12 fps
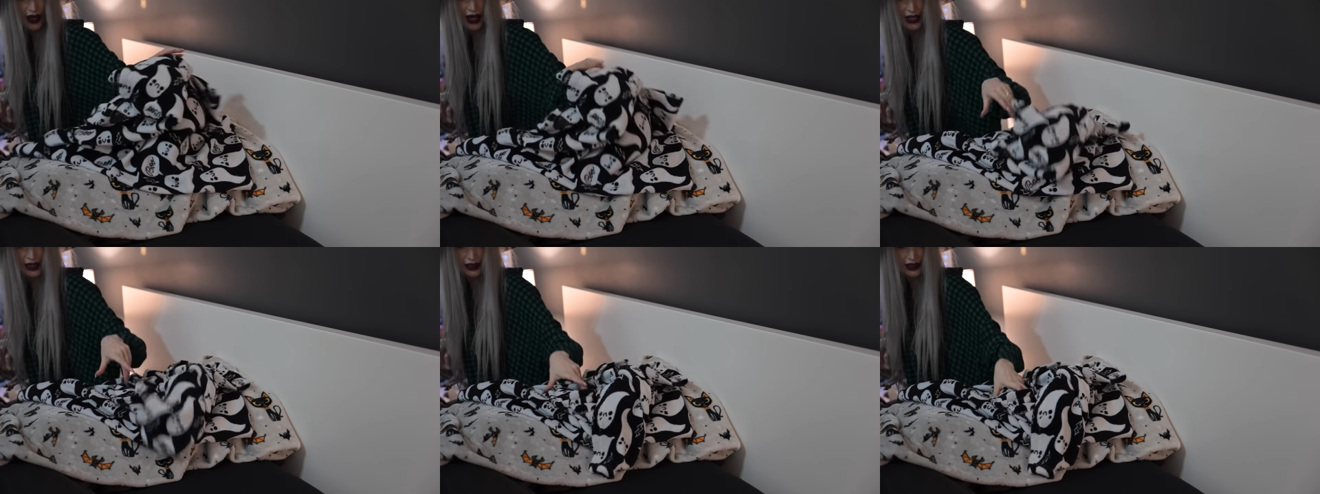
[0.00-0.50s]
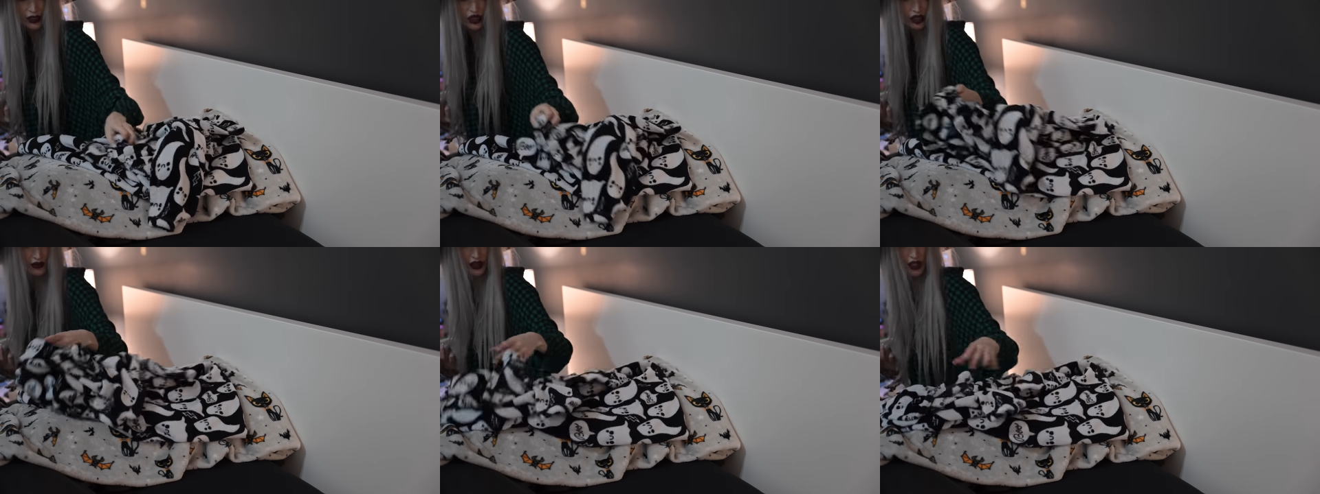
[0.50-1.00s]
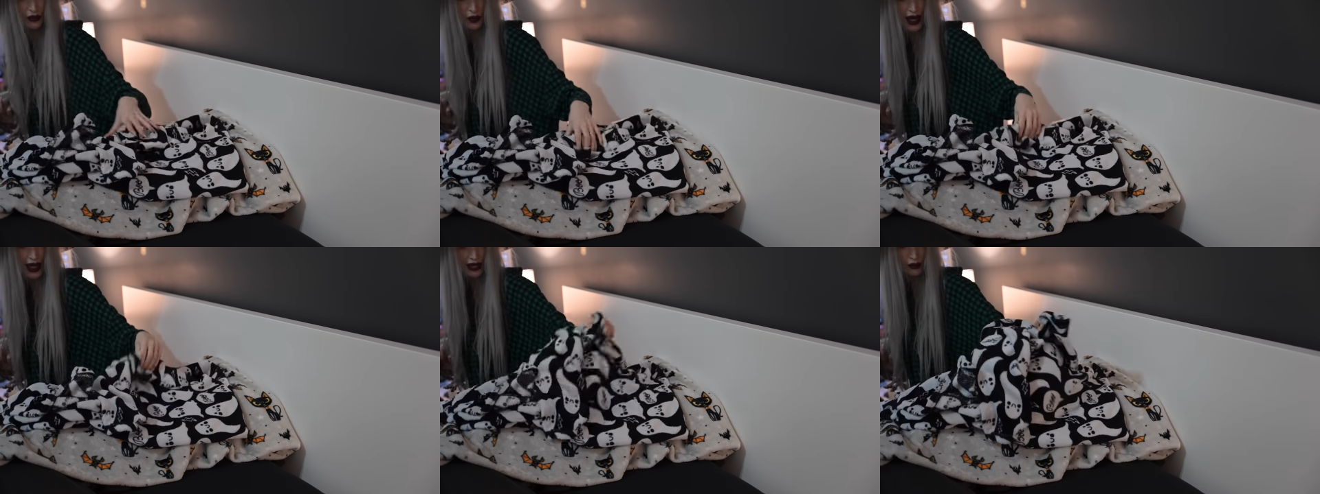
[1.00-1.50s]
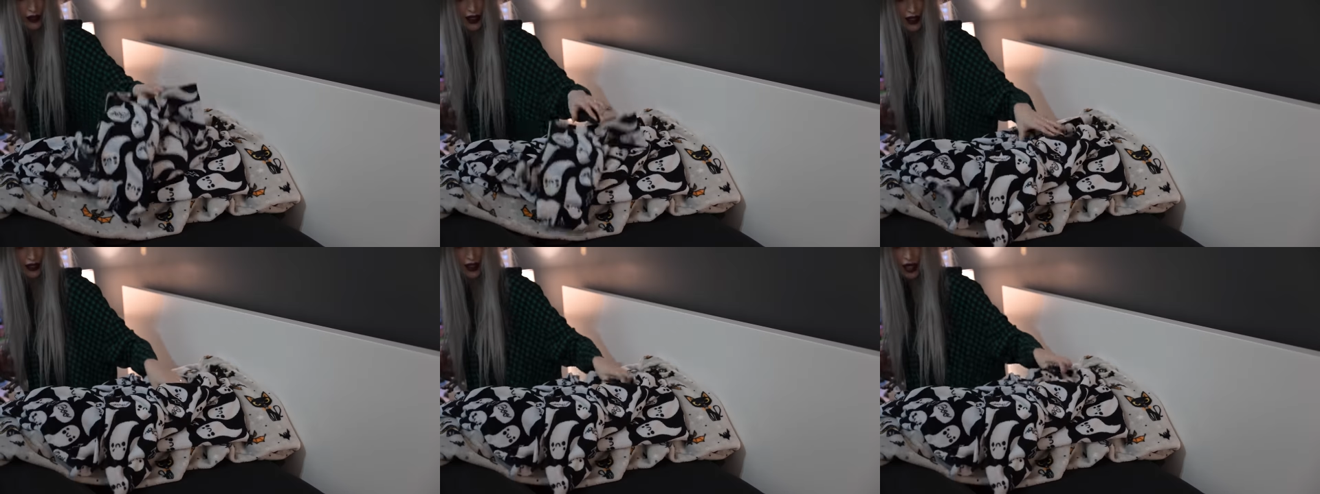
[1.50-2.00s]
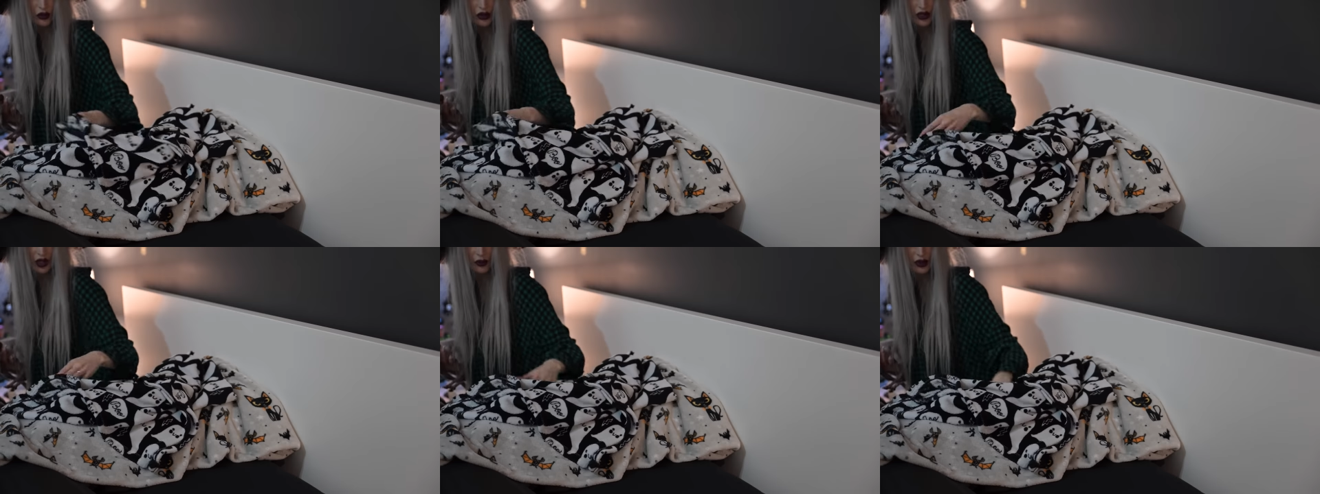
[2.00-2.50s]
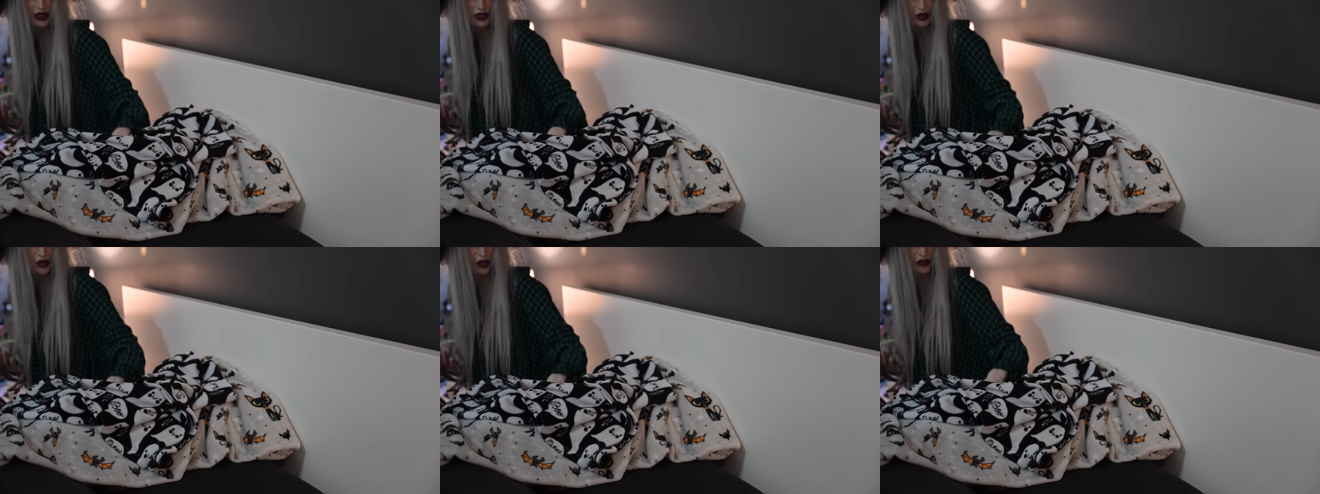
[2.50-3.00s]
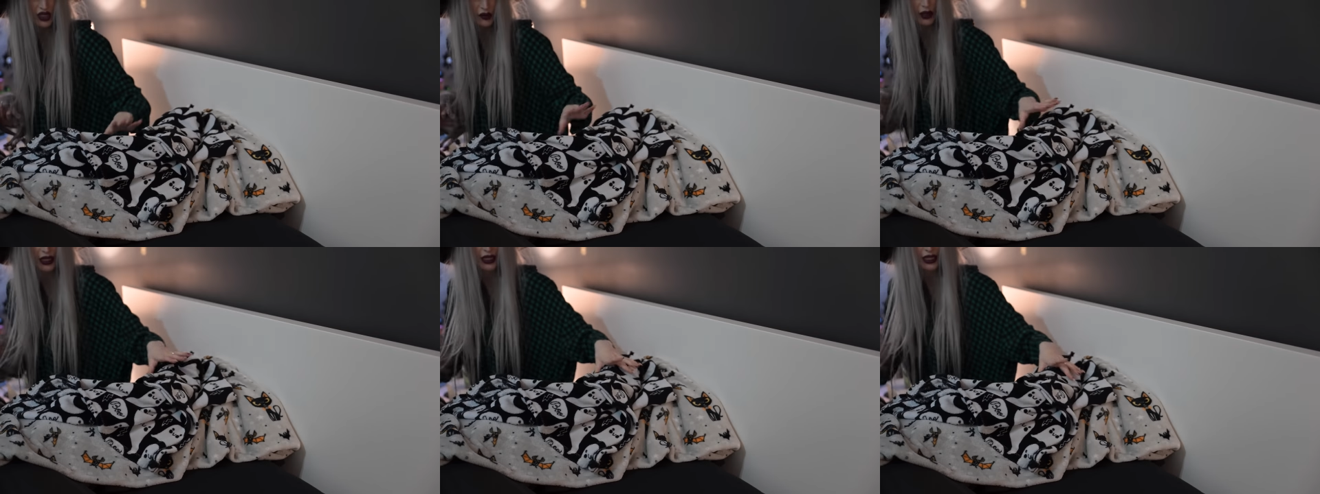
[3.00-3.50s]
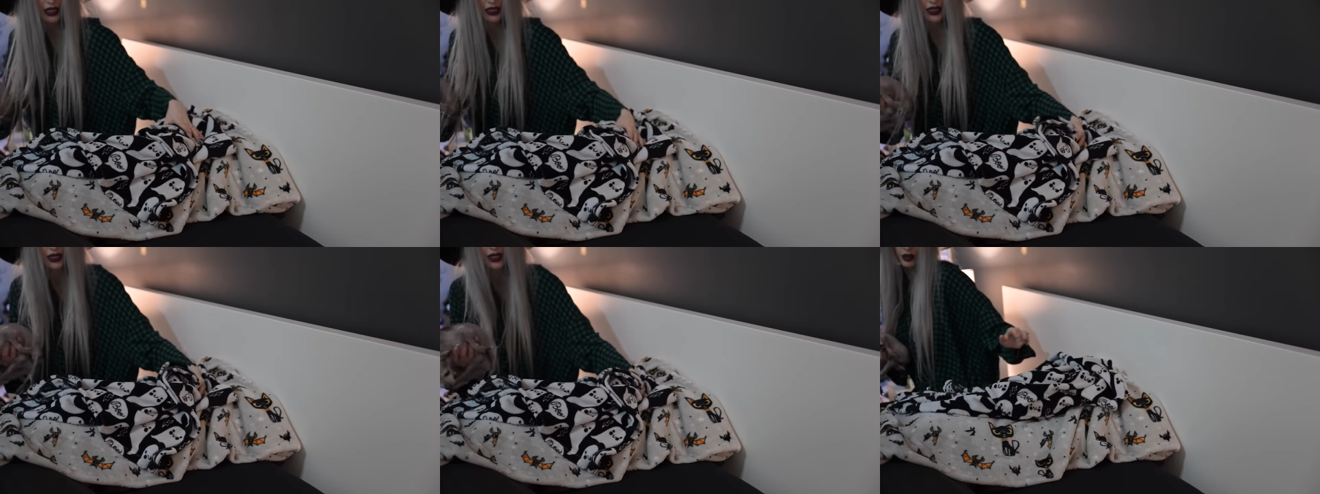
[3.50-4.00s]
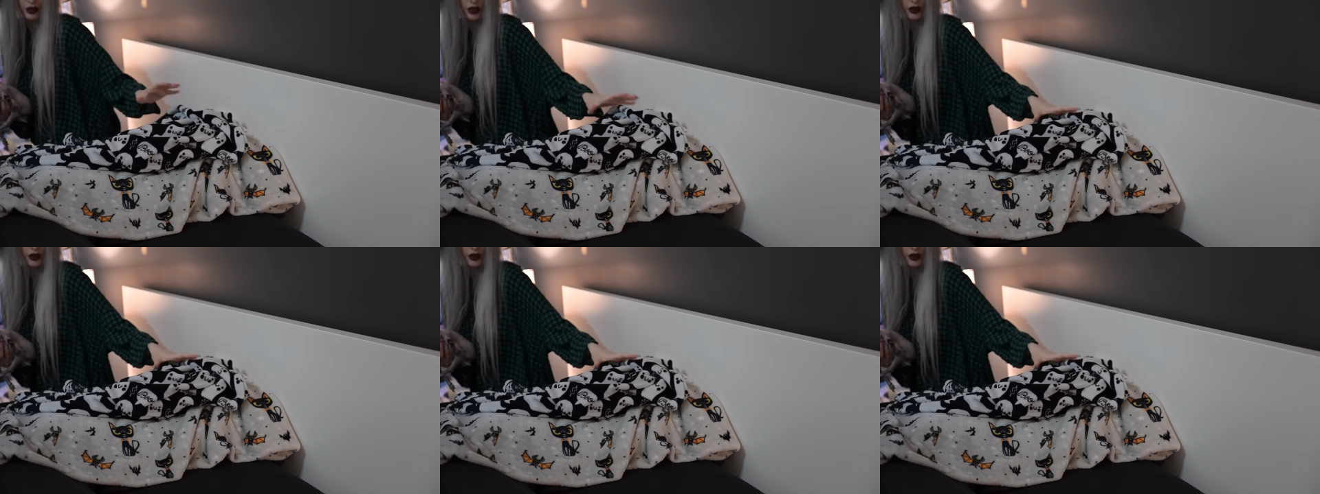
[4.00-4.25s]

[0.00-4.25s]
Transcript: No face is visible, so there are no lips to read.